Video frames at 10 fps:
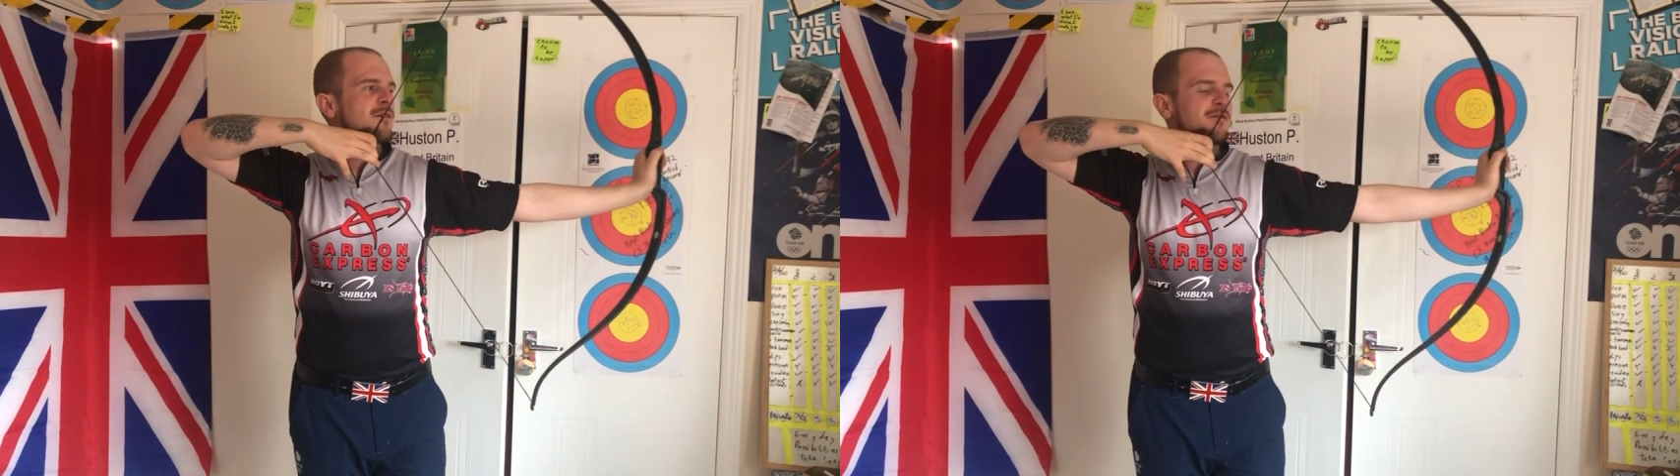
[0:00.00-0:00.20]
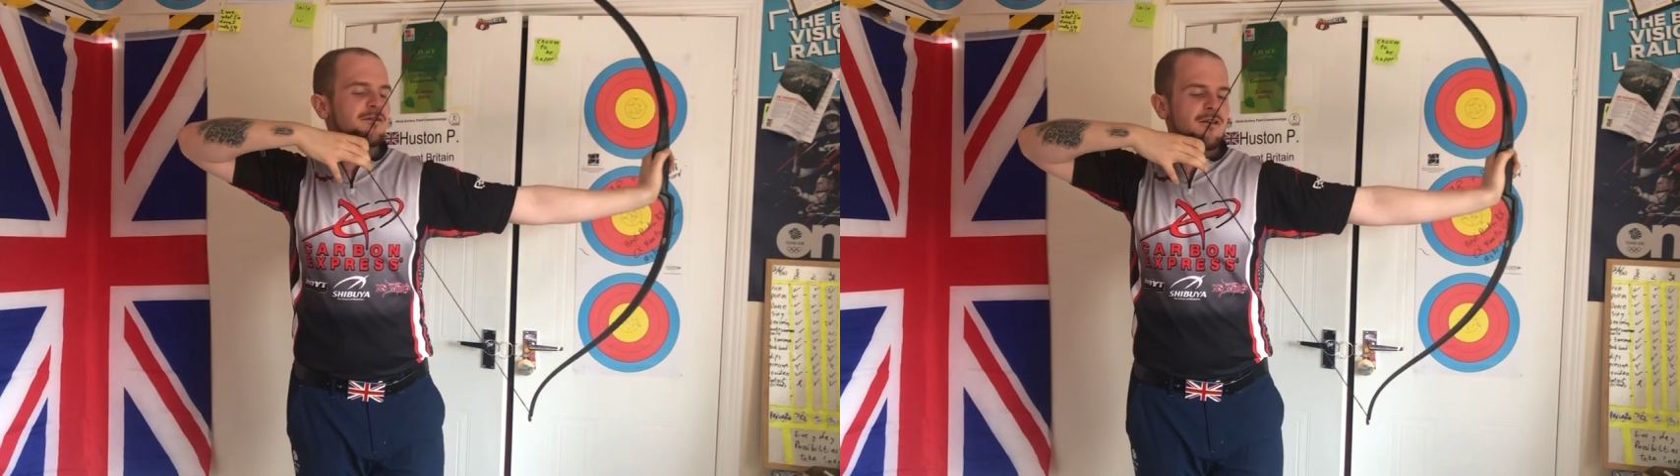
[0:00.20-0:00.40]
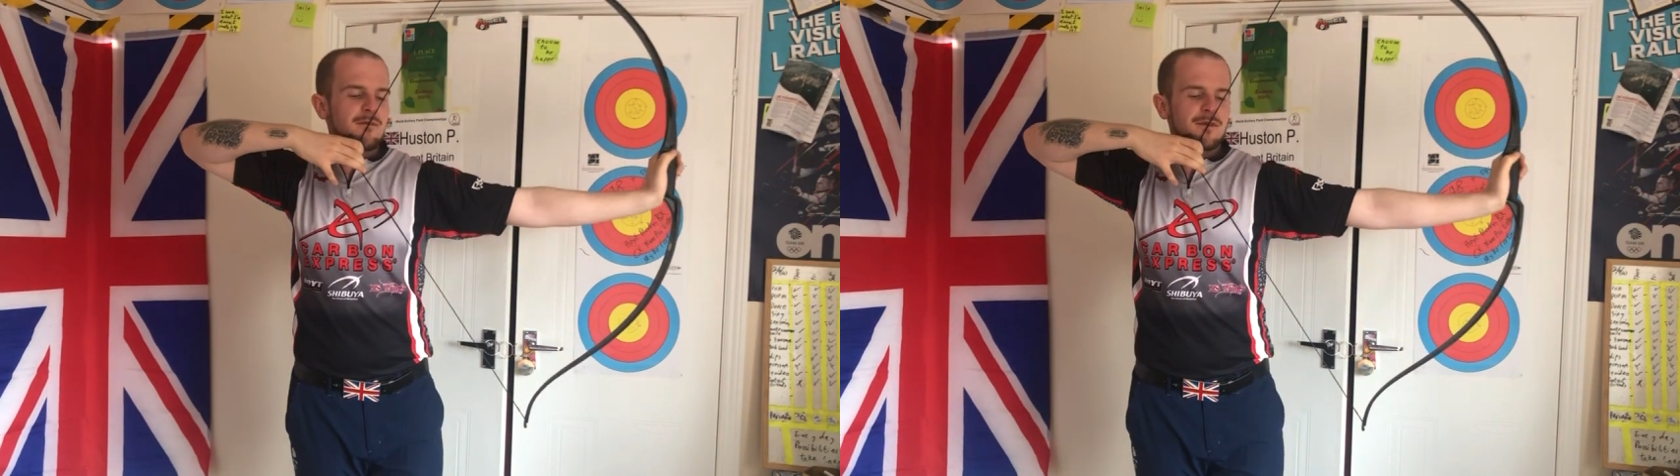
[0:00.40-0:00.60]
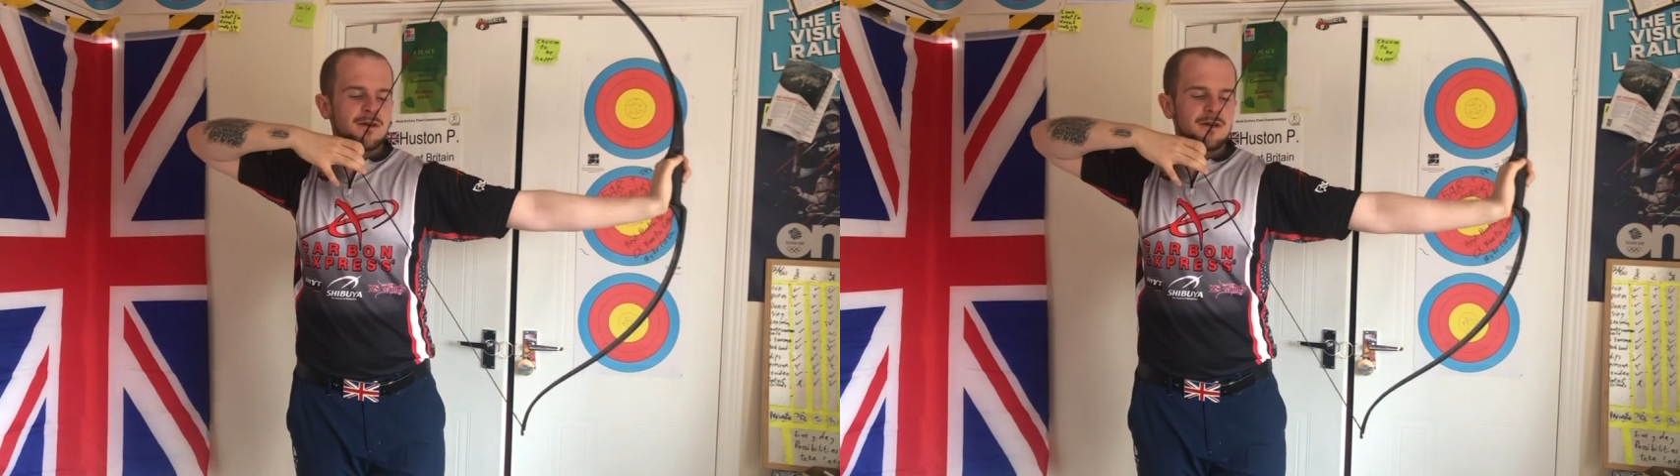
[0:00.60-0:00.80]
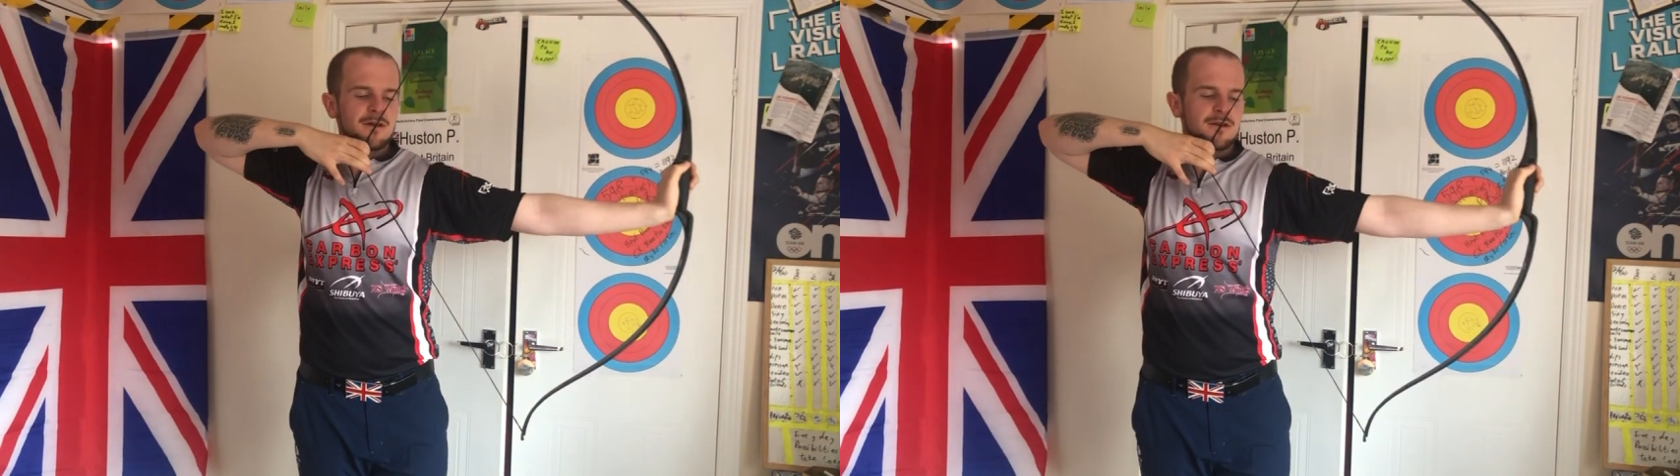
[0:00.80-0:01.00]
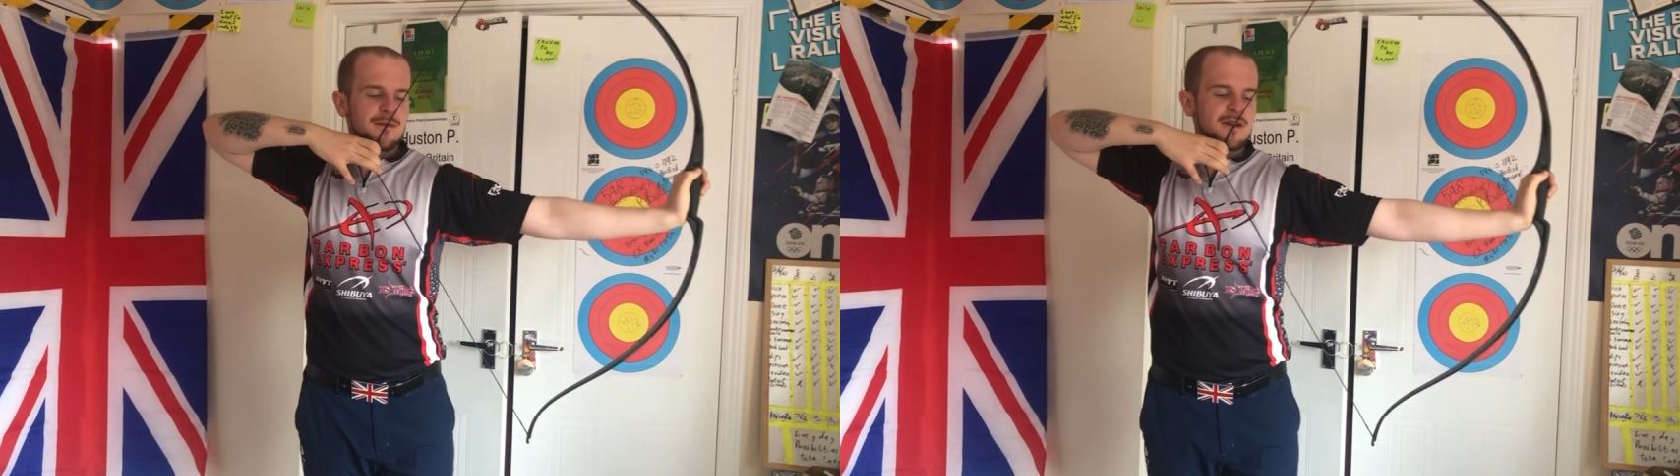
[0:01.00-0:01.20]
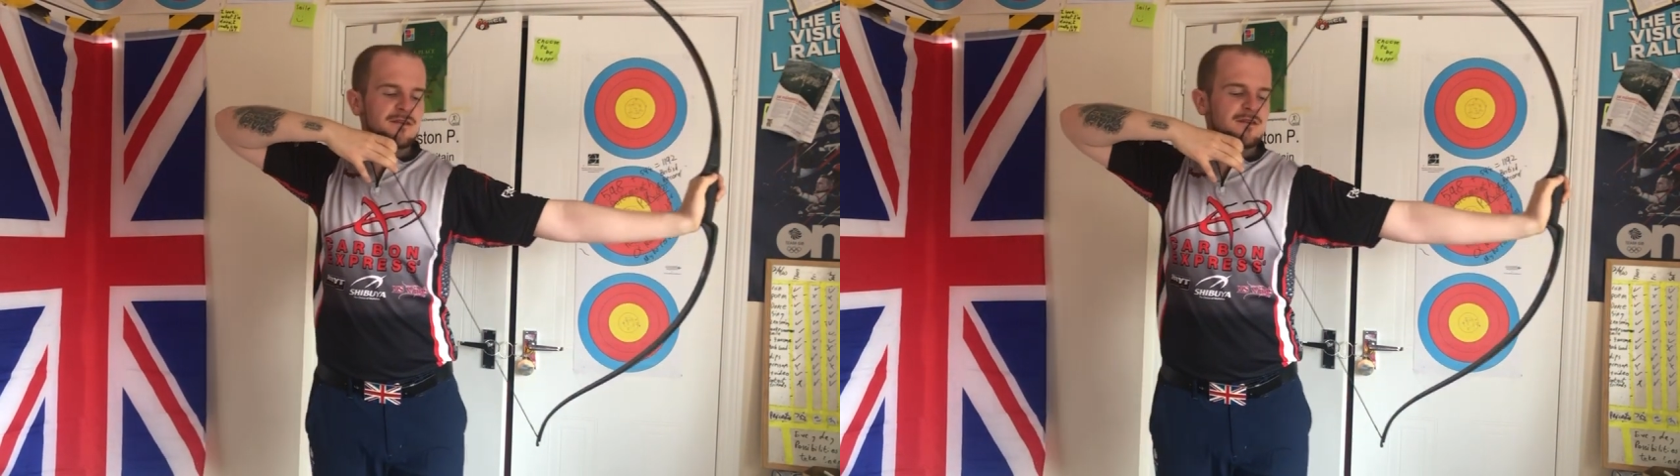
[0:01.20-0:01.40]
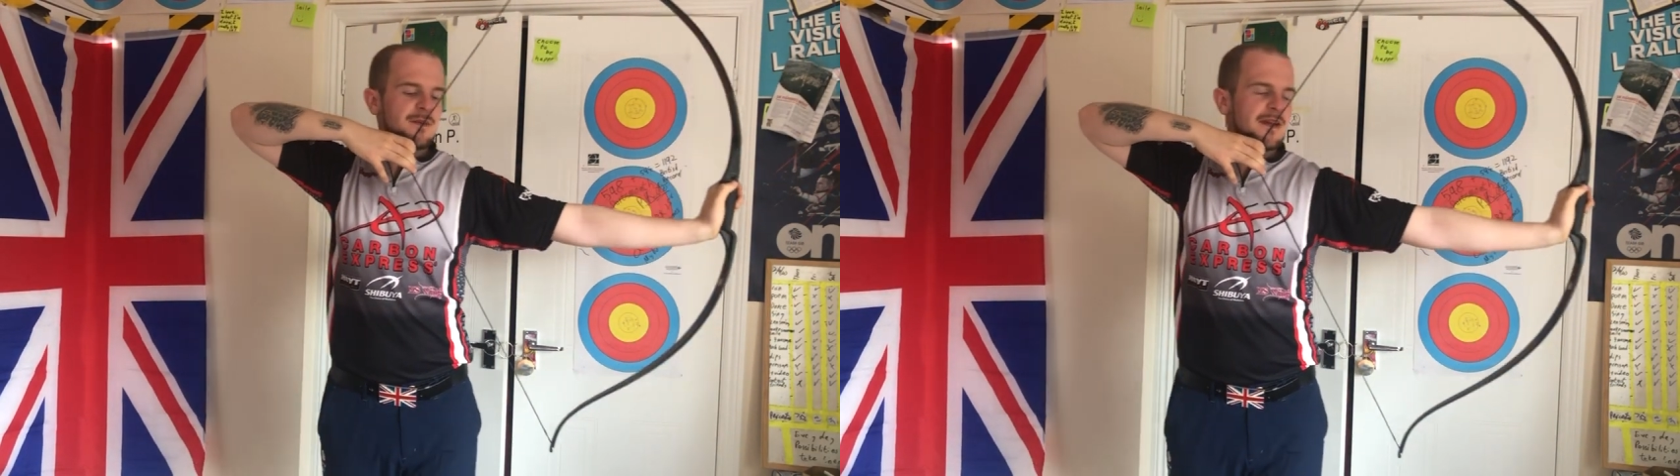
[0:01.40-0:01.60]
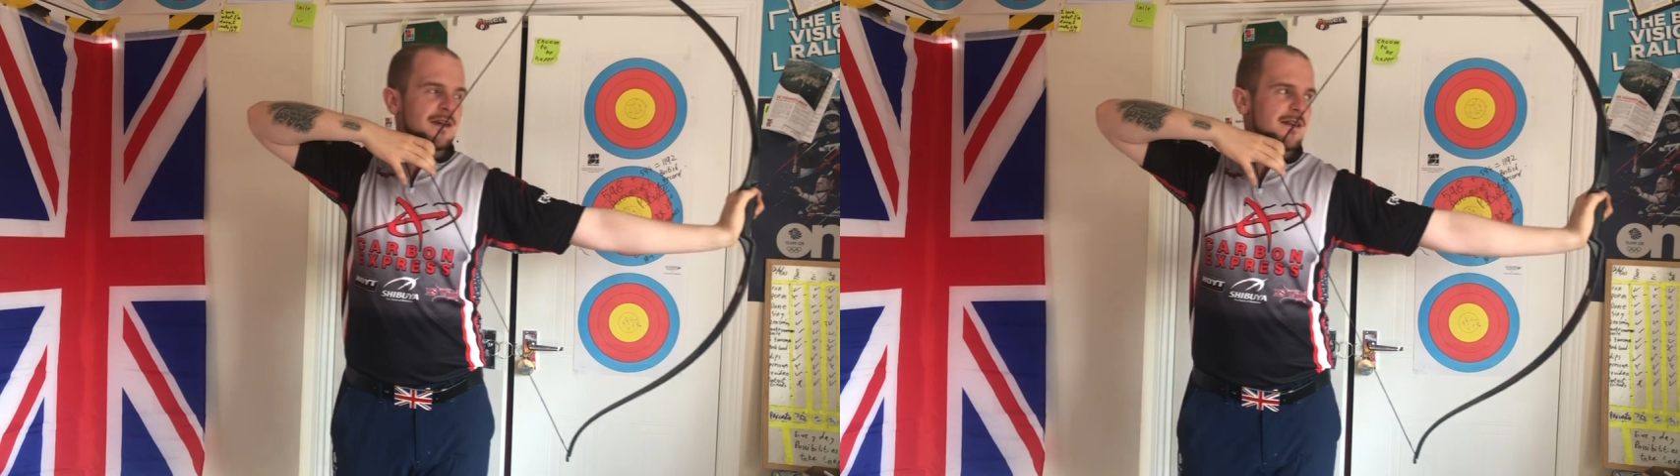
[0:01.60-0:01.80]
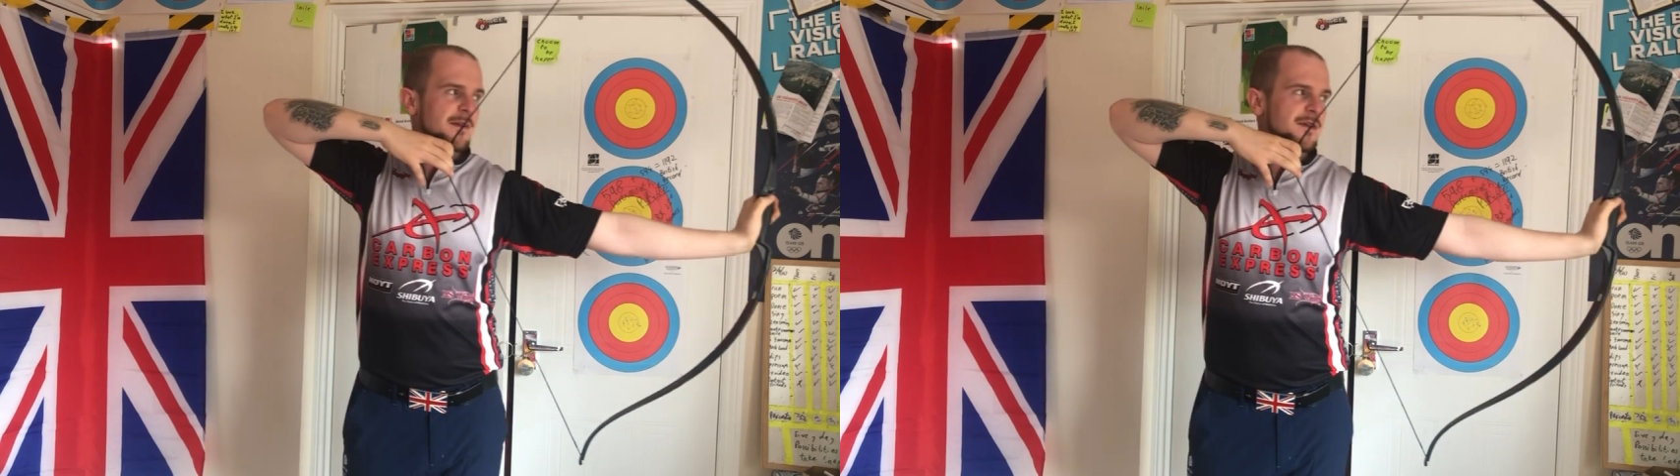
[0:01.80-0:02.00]
from the muscles being
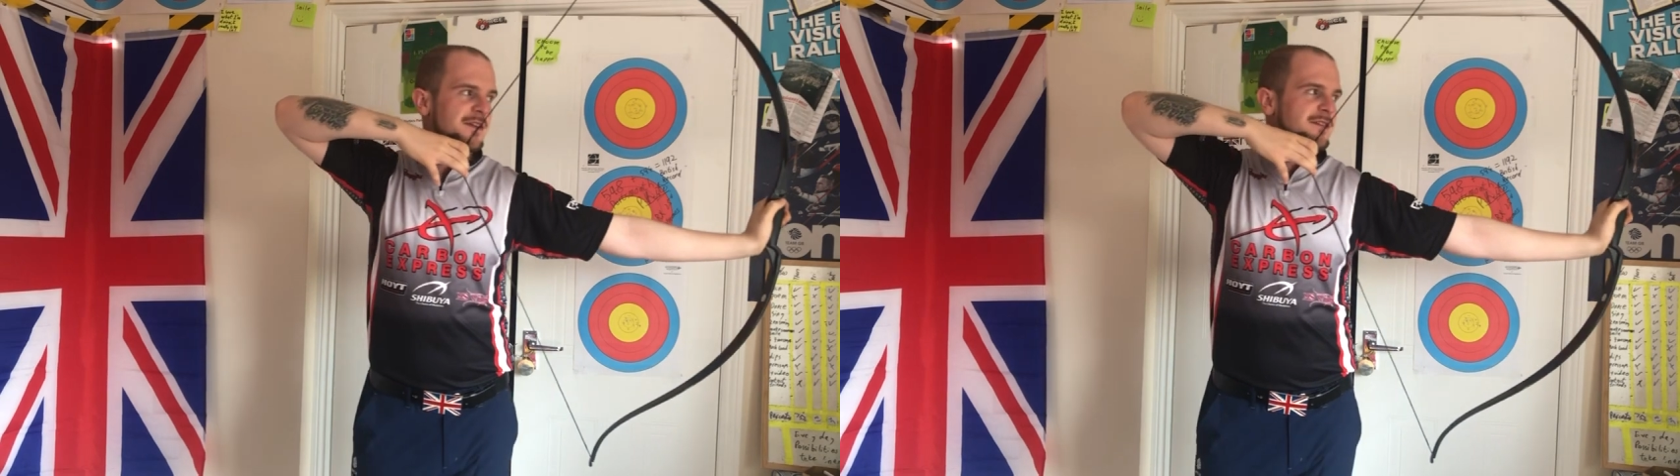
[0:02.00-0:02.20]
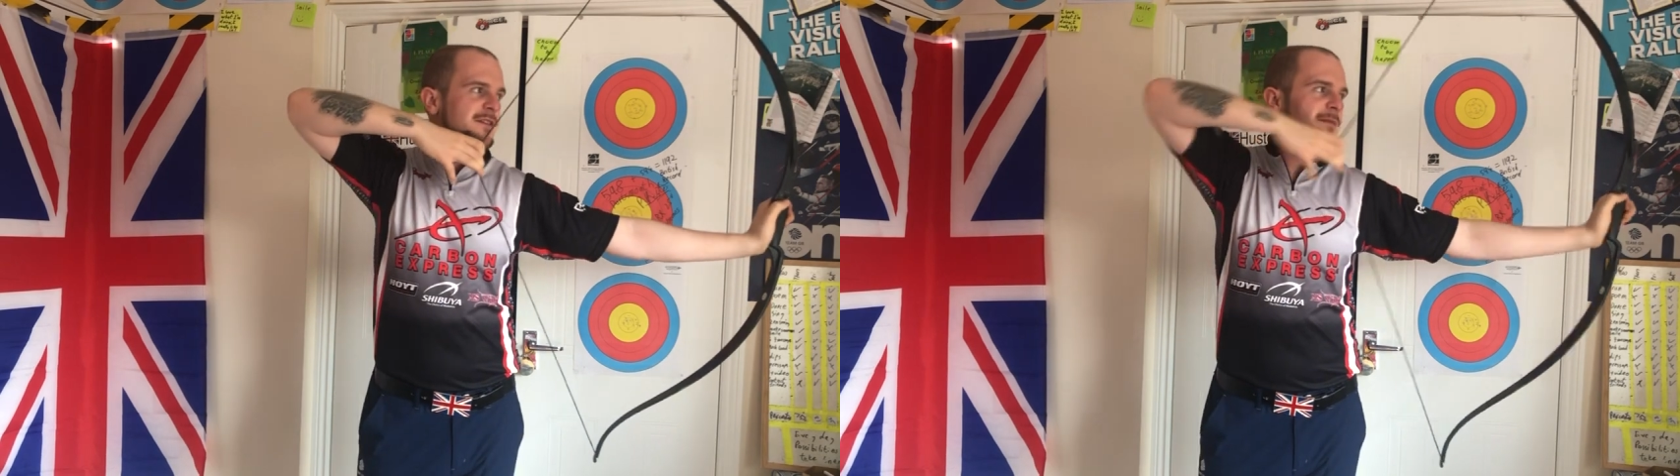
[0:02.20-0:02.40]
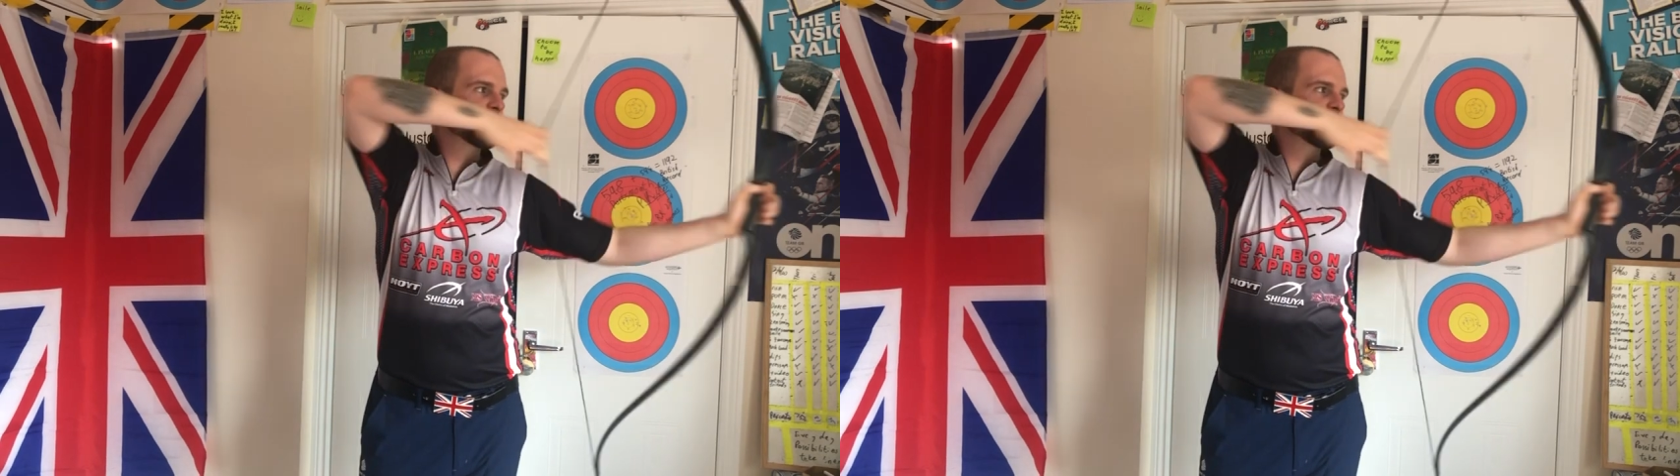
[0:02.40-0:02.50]
in that position.